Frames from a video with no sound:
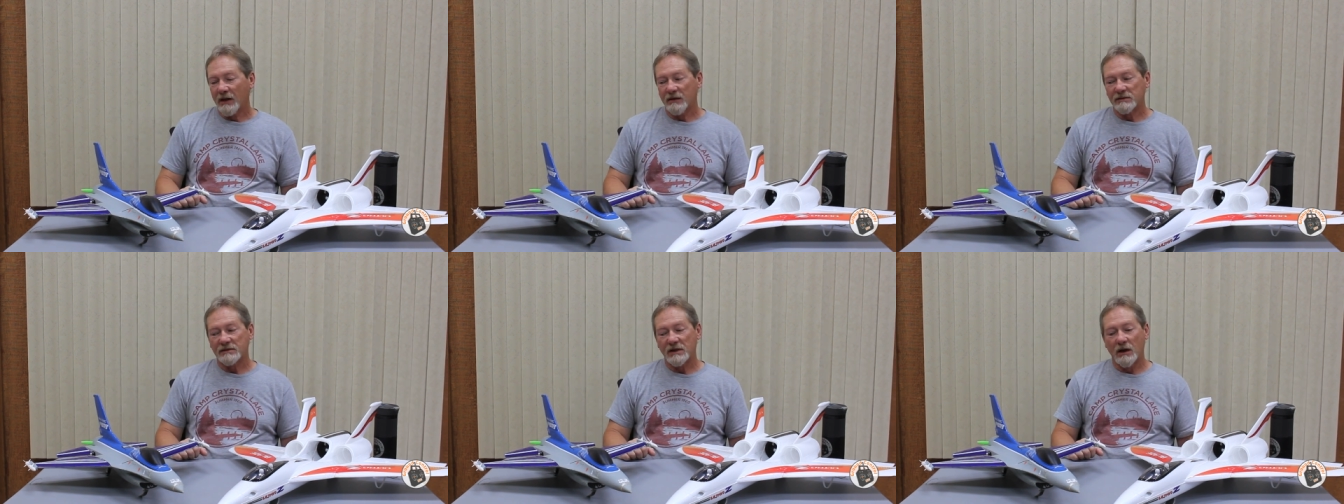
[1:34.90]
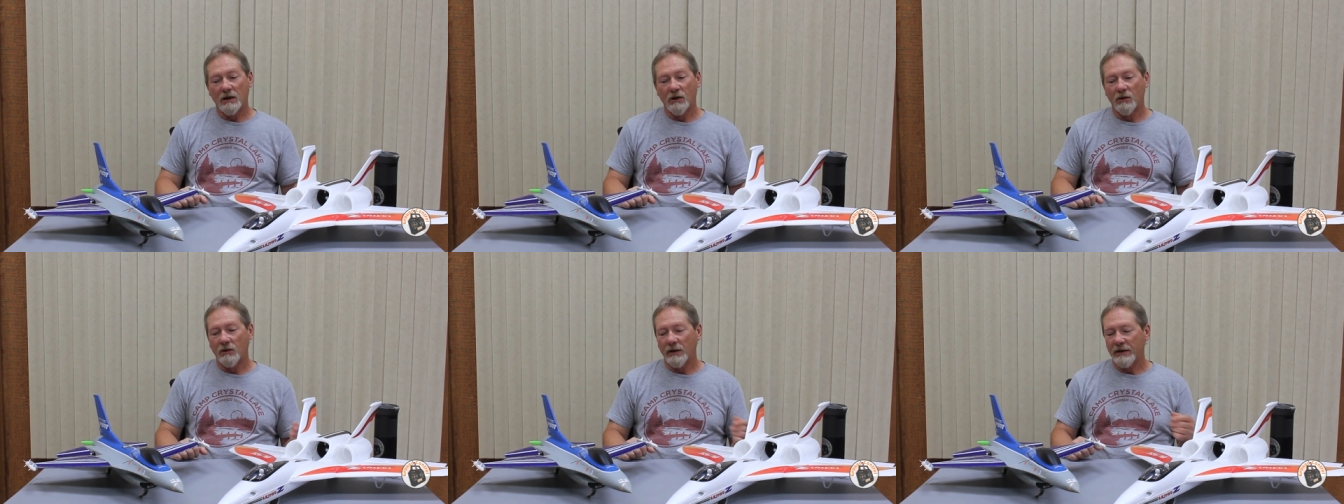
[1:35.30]

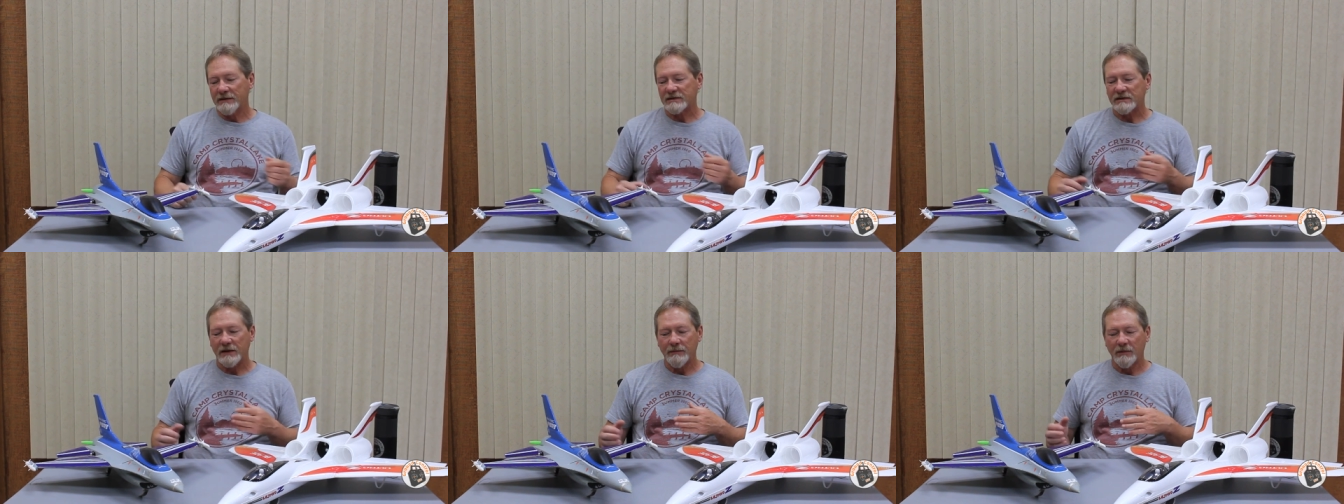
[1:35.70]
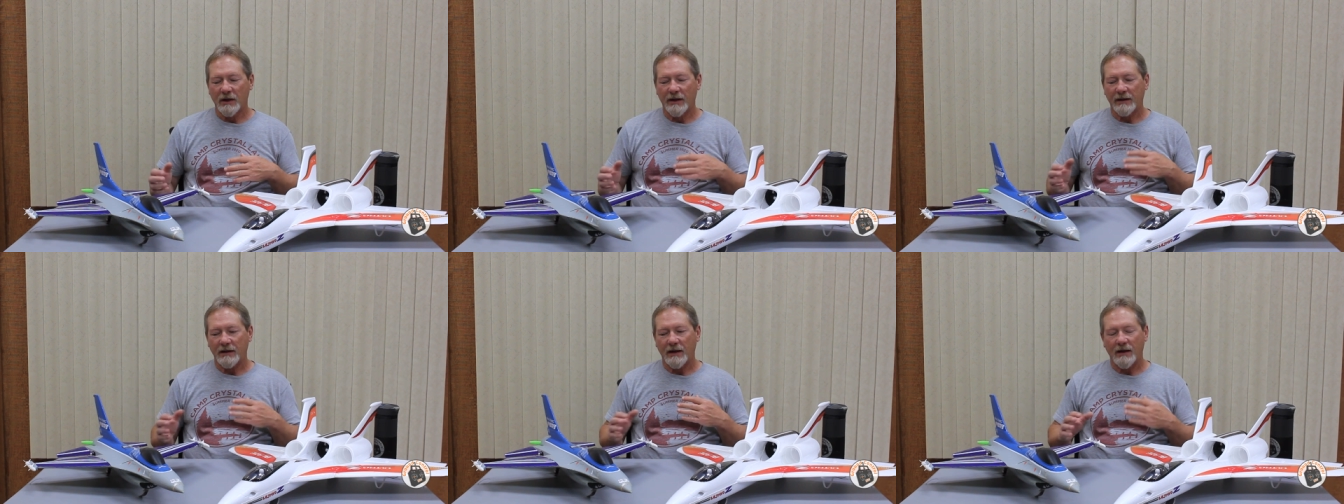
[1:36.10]
So it seemed
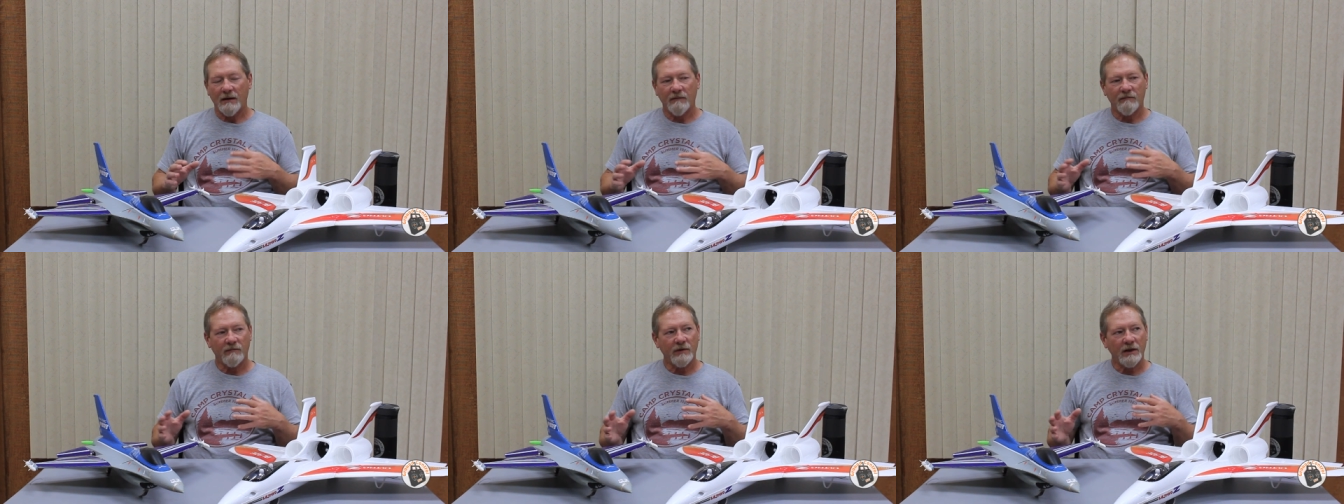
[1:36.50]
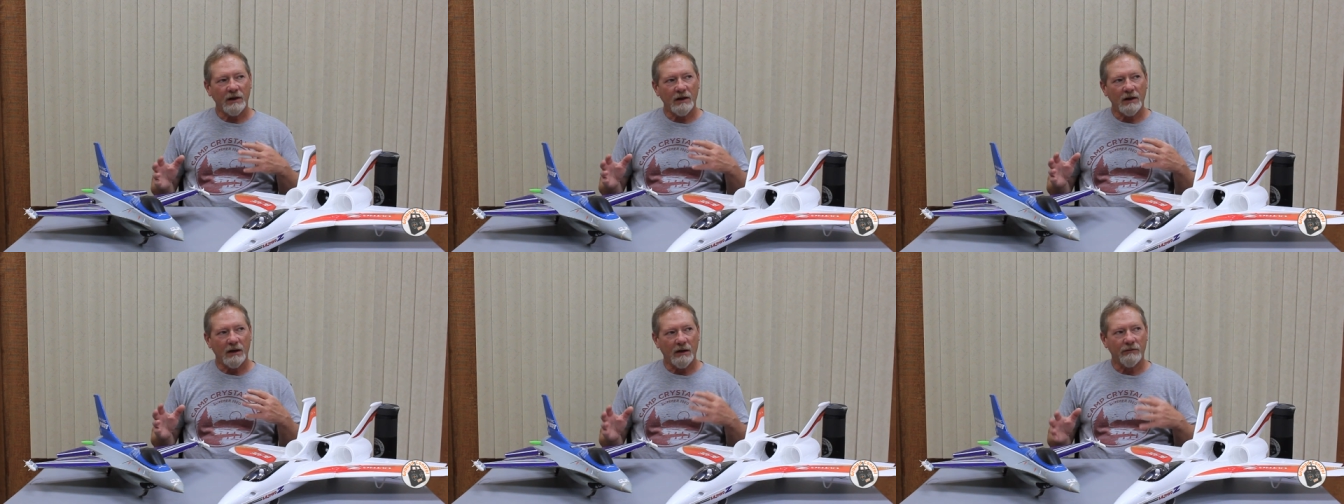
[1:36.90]
like
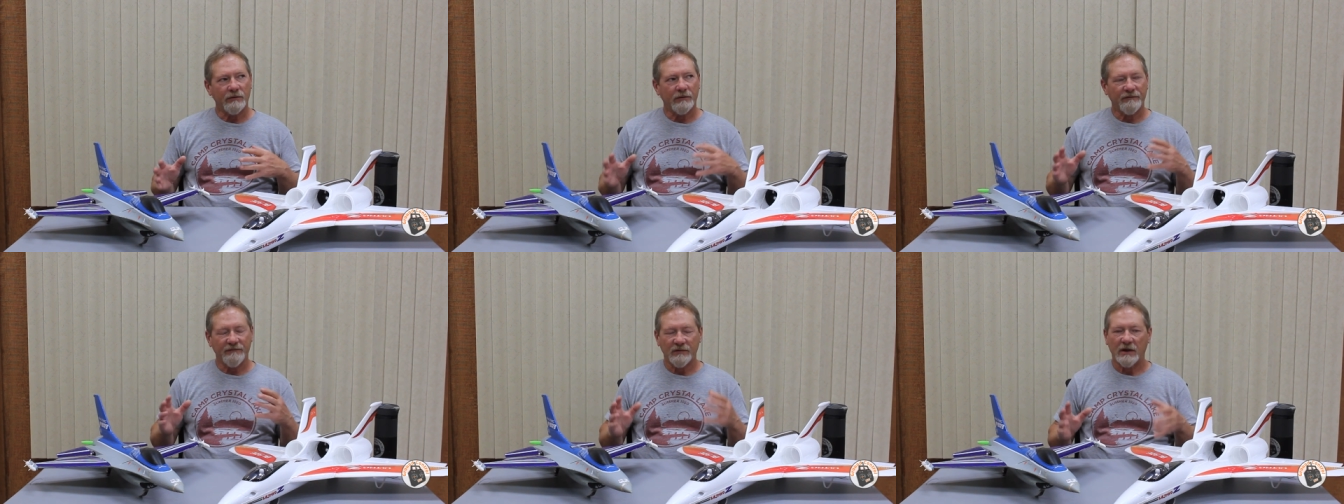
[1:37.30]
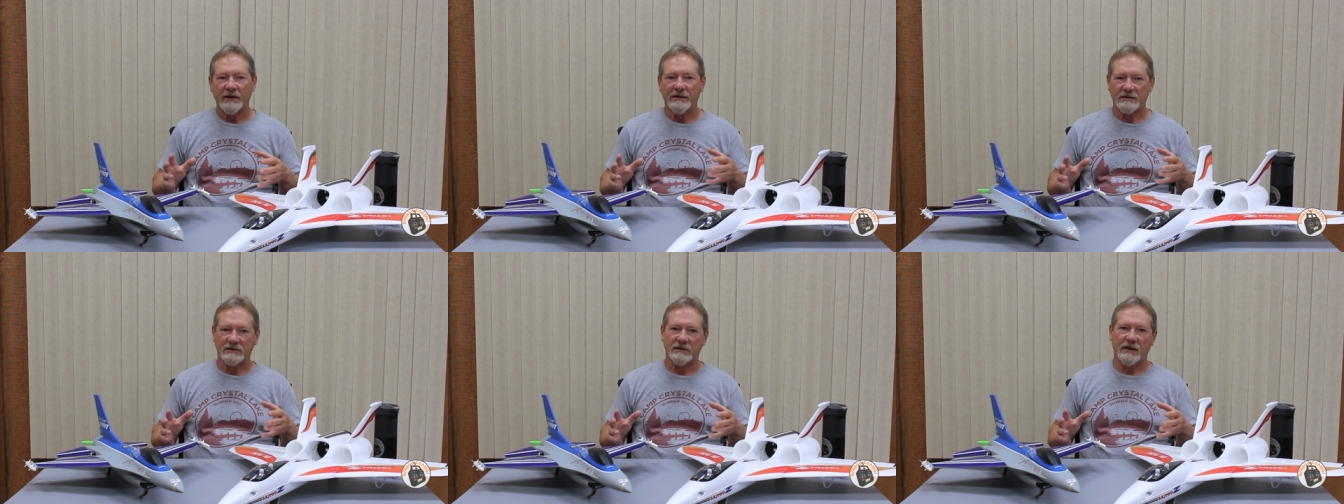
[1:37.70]
every other
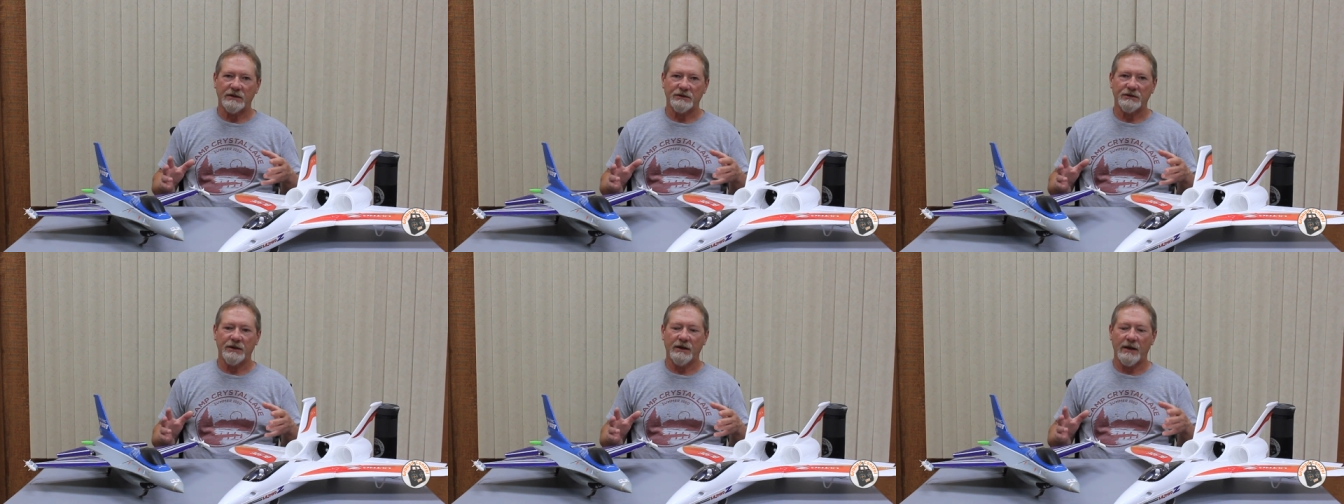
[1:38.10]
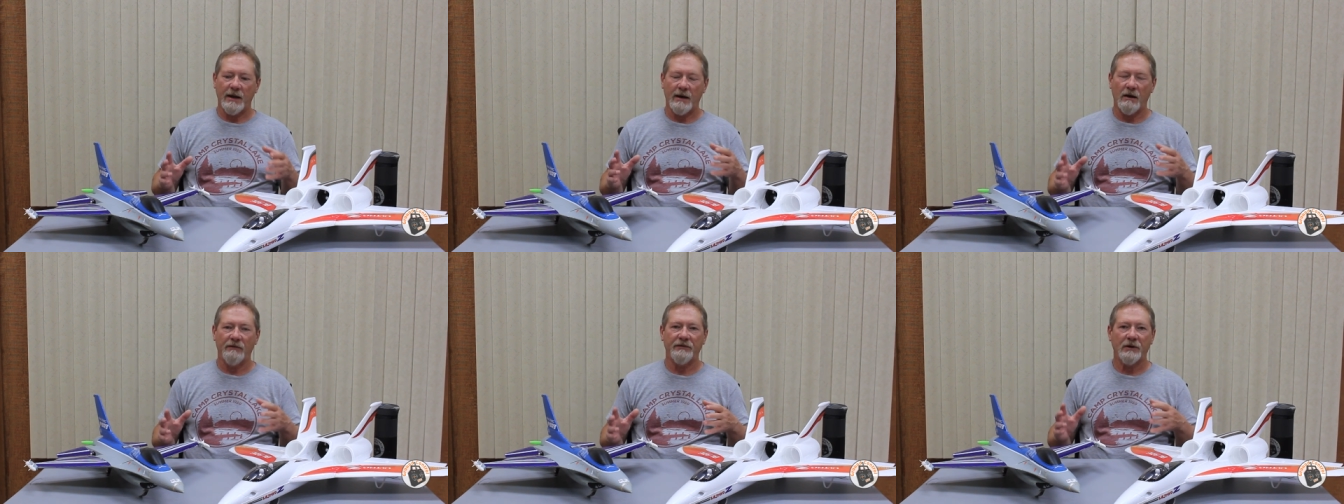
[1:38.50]
flight session
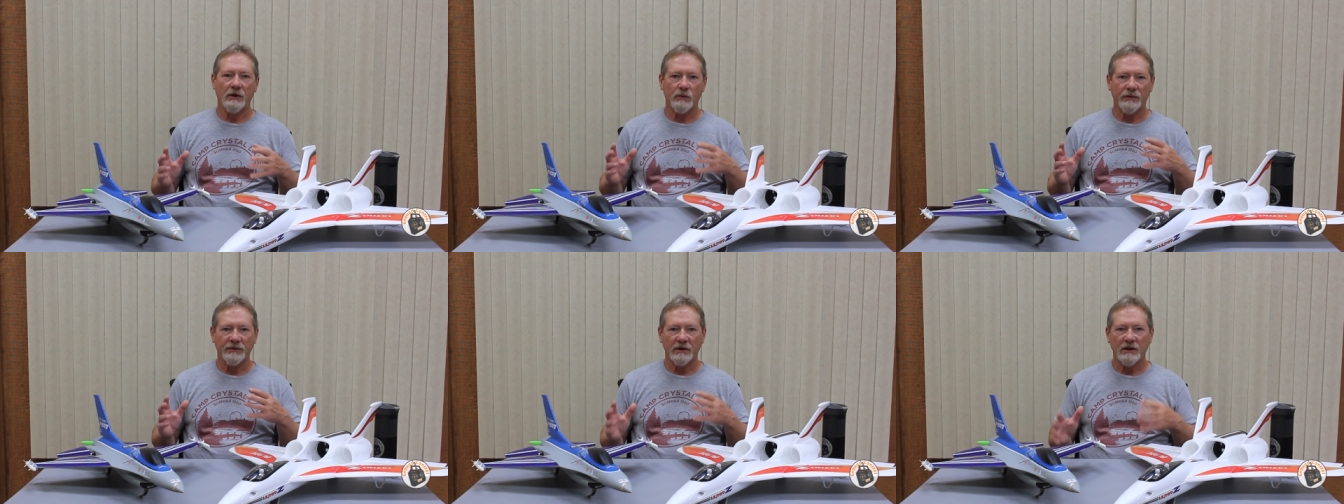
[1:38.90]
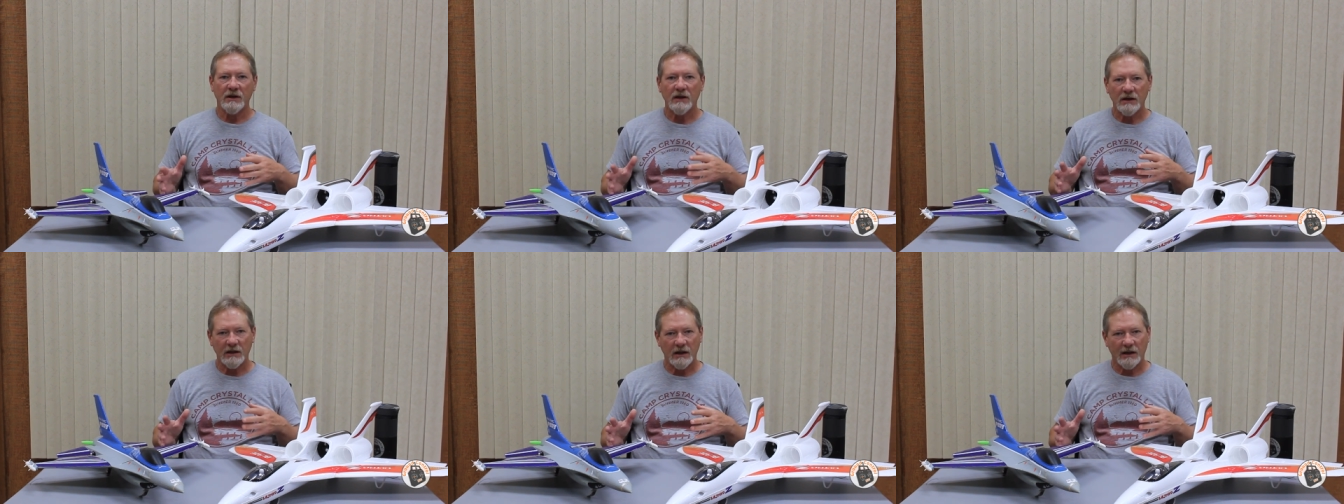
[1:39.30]
out there with an
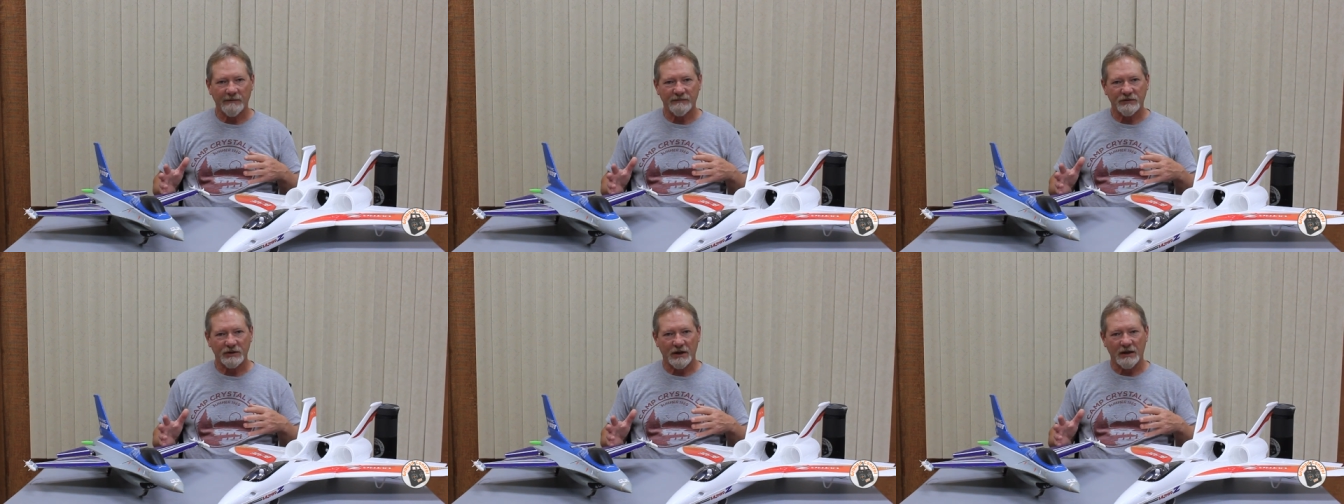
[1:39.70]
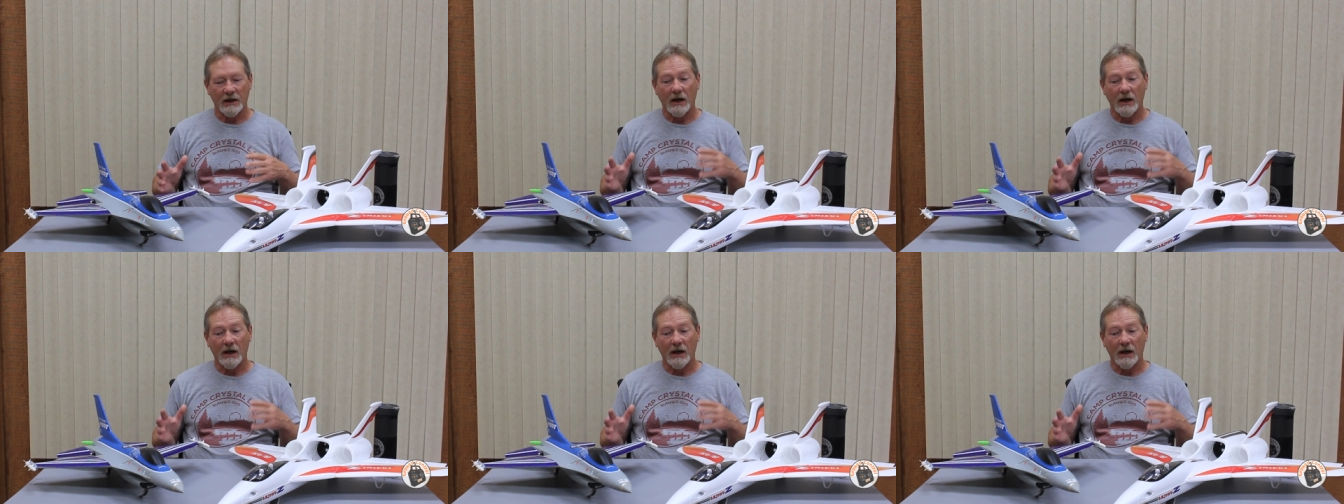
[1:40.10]
EDF jet,